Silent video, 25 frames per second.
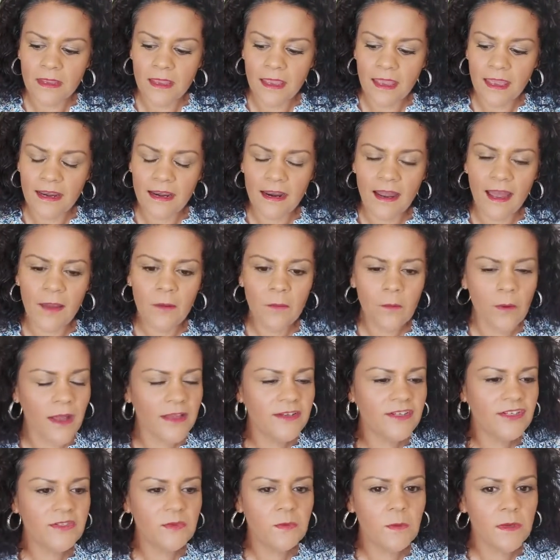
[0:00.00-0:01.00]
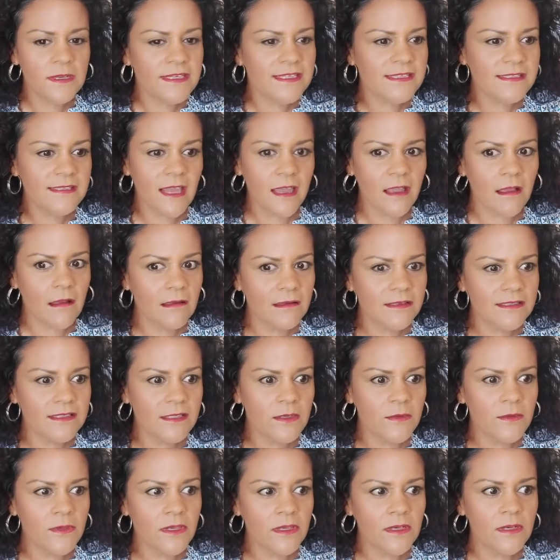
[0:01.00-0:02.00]
and I just want to say
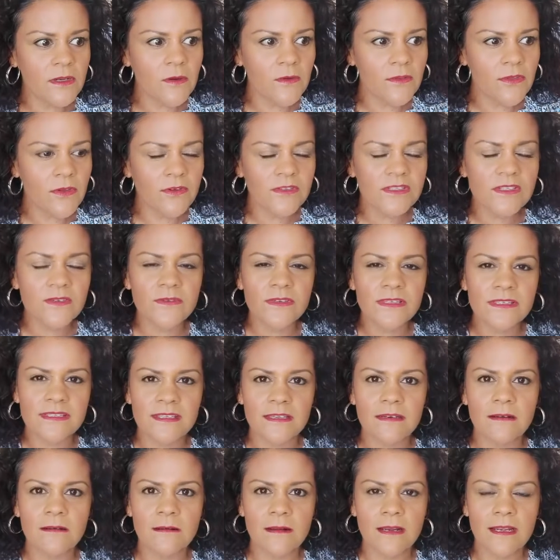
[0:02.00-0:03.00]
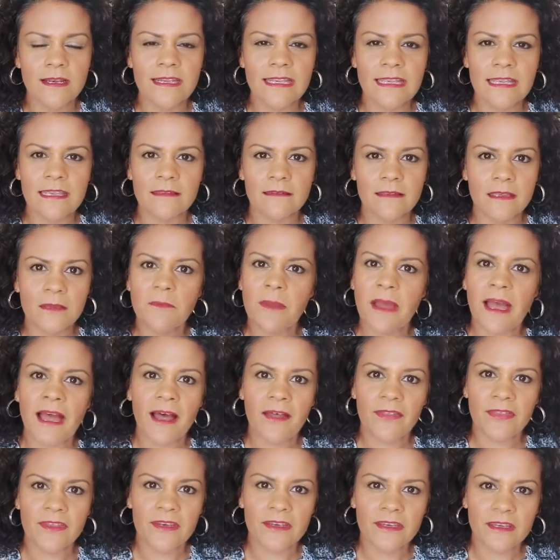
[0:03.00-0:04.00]
also, those of us that are on a healing
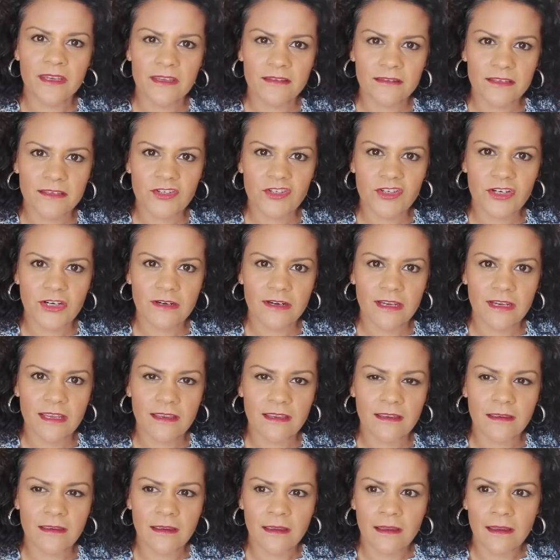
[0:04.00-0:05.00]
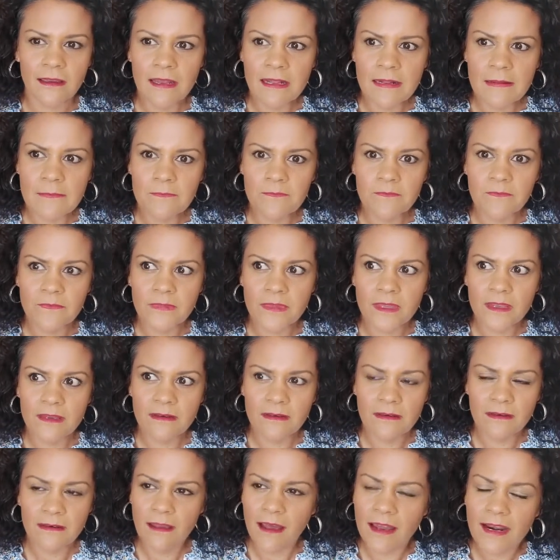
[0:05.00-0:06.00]
path and a healing journey,
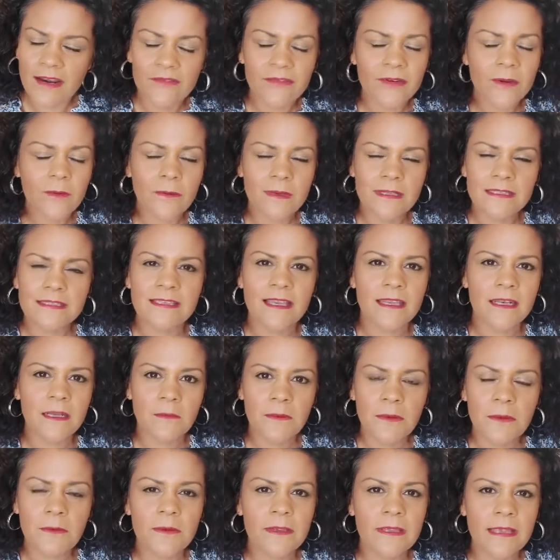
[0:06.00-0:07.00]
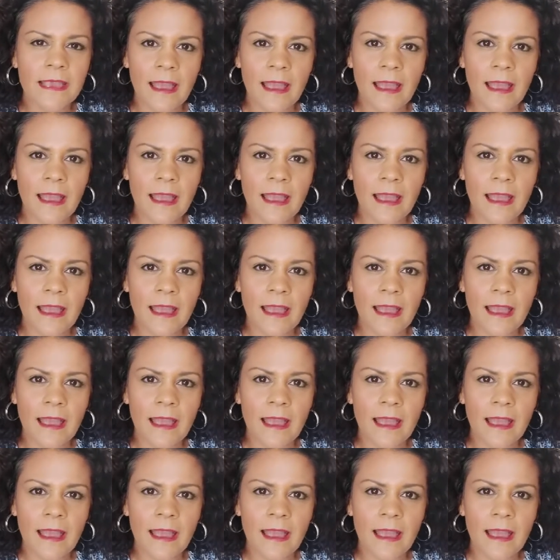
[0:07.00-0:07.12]
not everyone's going to be really